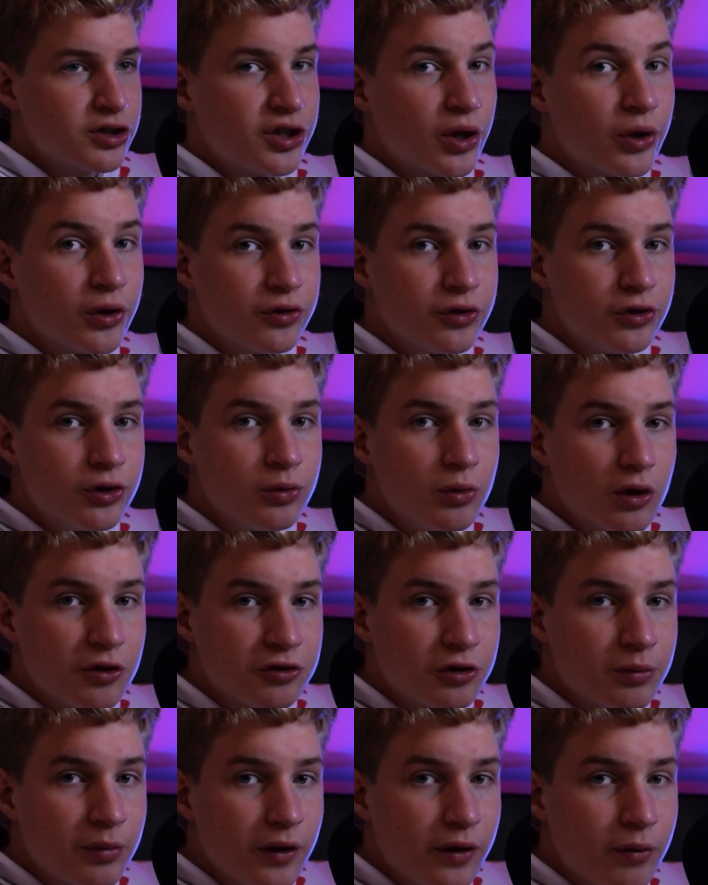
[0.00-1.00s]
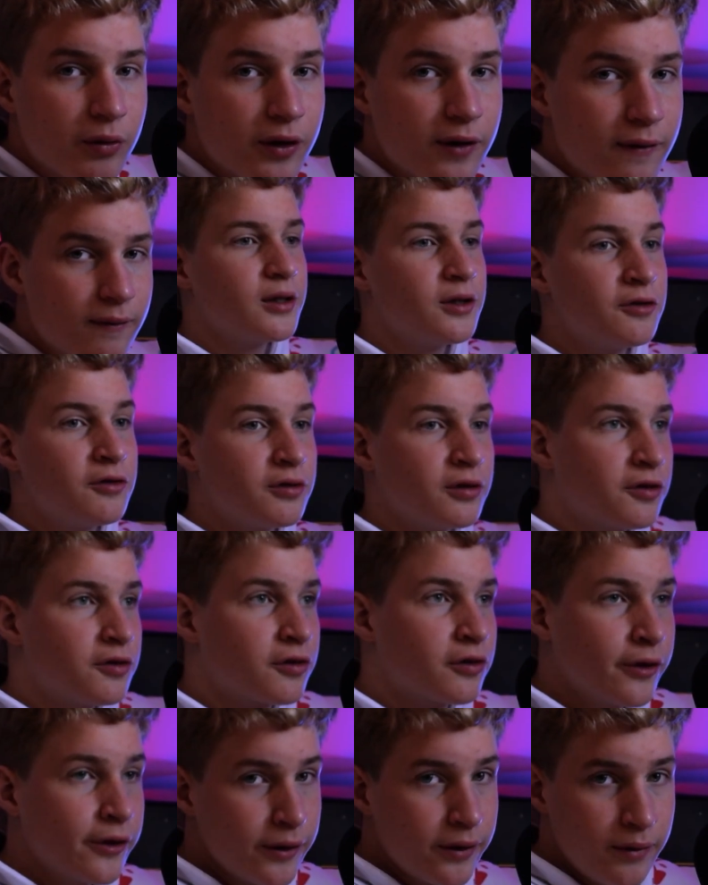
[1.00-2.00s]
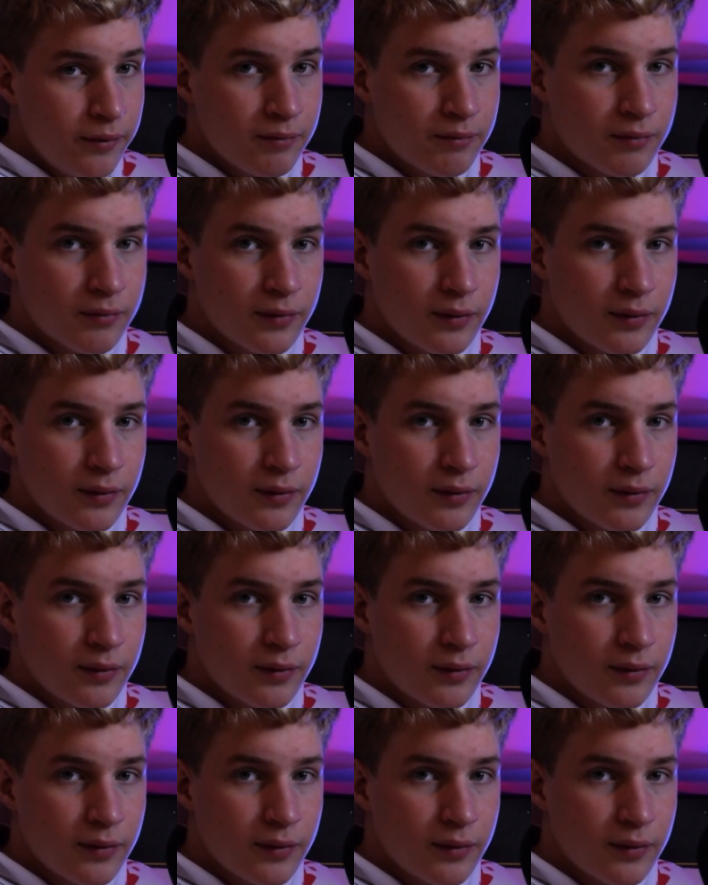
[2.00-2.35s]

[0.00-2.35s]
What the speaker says: Shout out to you, Oscar, by the way. It's good.